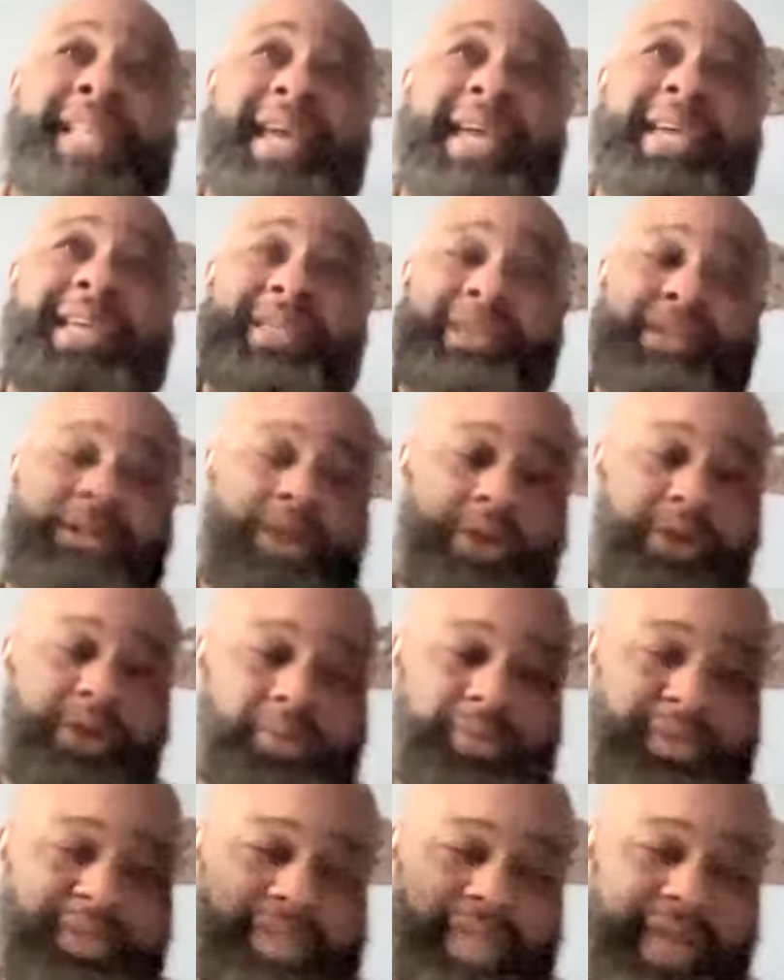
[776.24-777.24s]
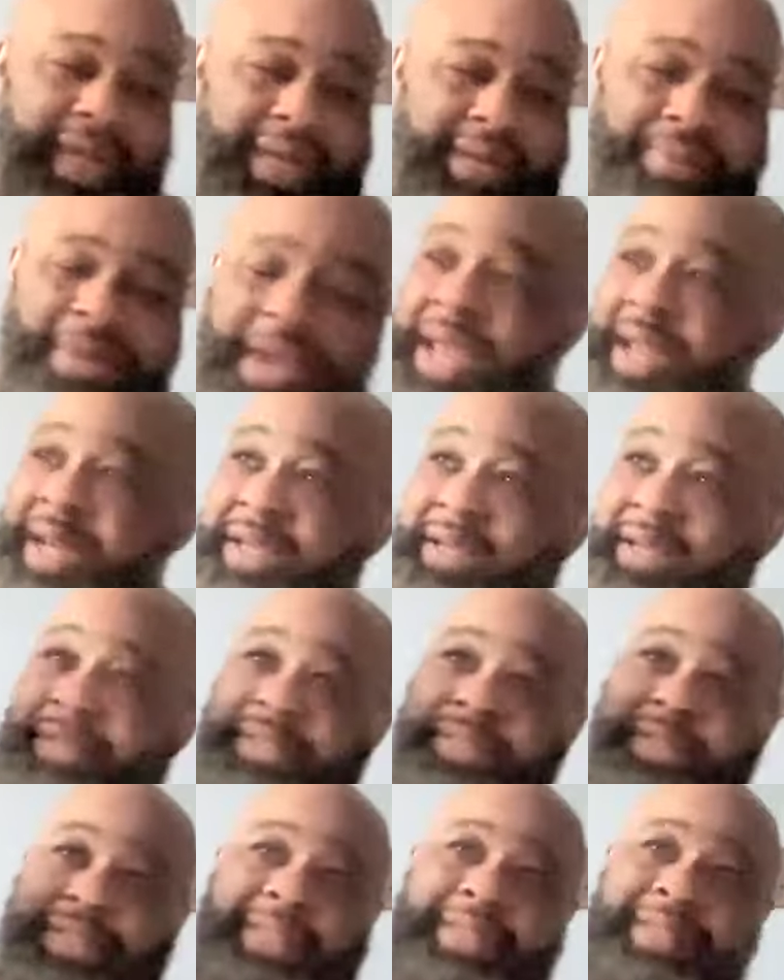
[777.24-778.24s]
is like, Denny, man,
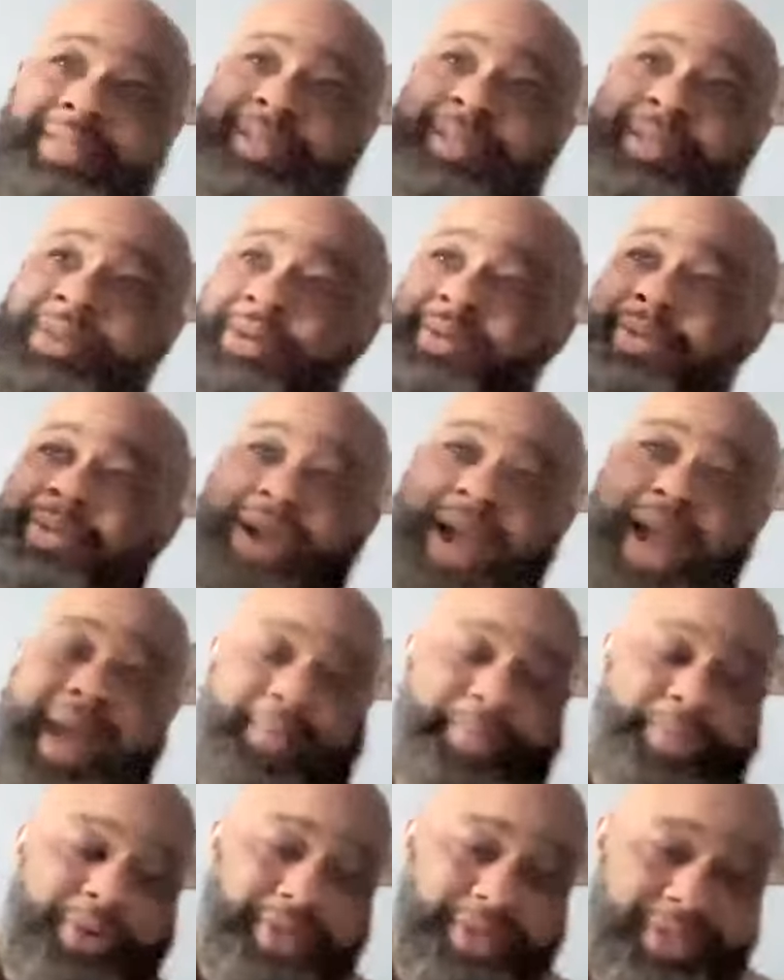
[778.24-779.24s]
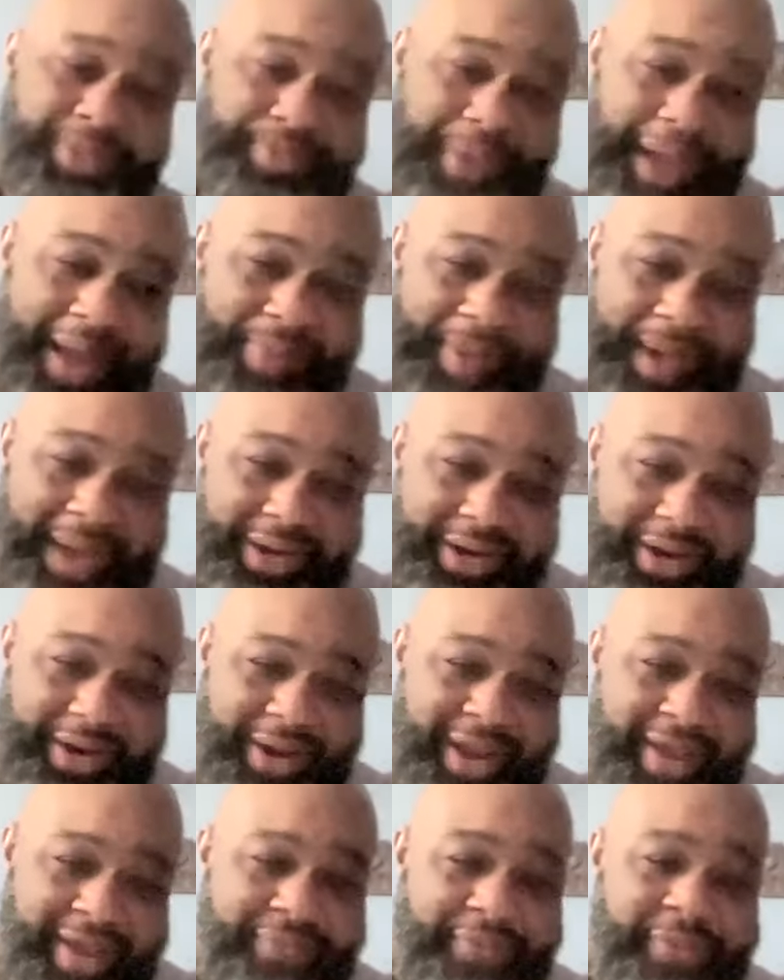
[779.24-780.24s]
your eyeballs should pop out of your
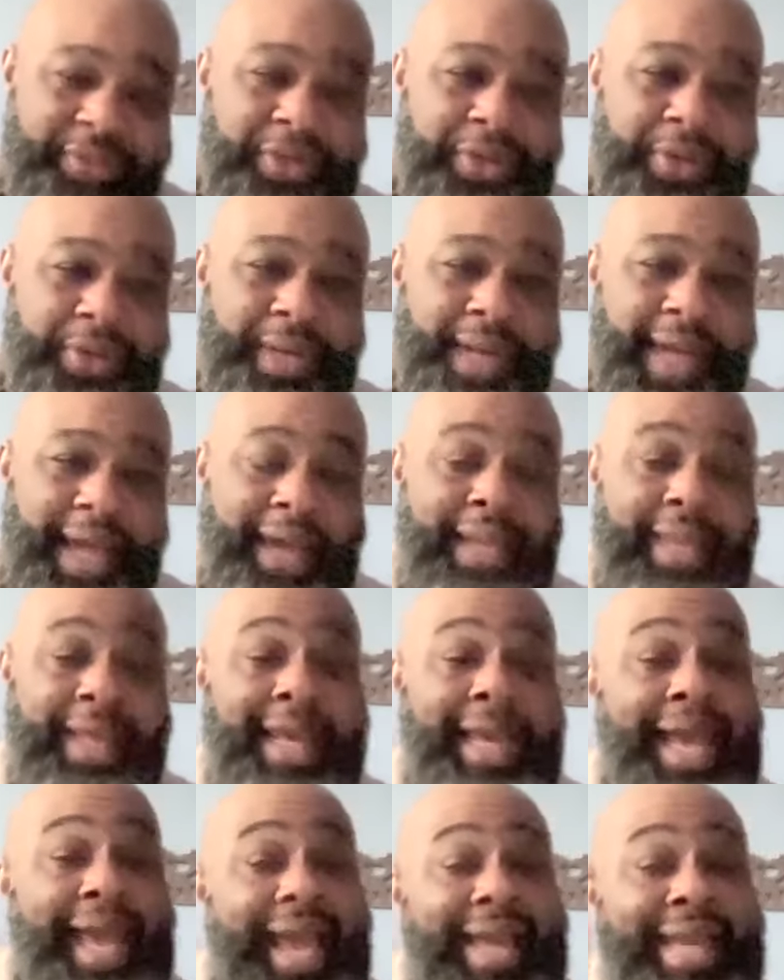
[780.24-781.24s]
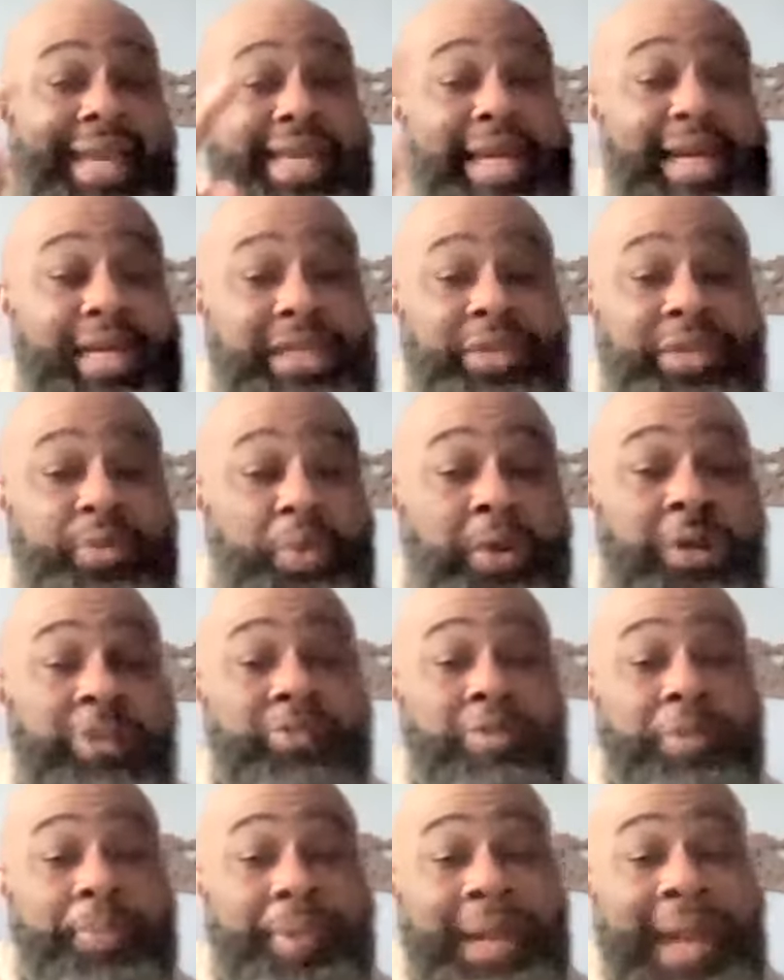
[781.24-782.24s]
head for doing that. And he doesn't want to
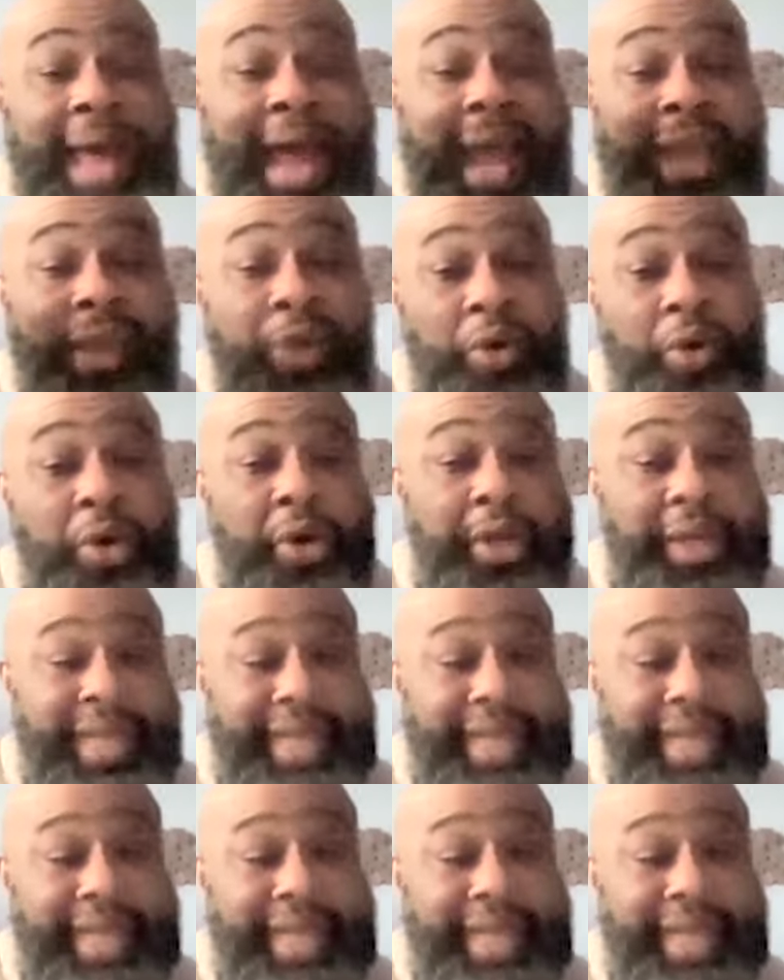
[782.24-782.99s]
reply on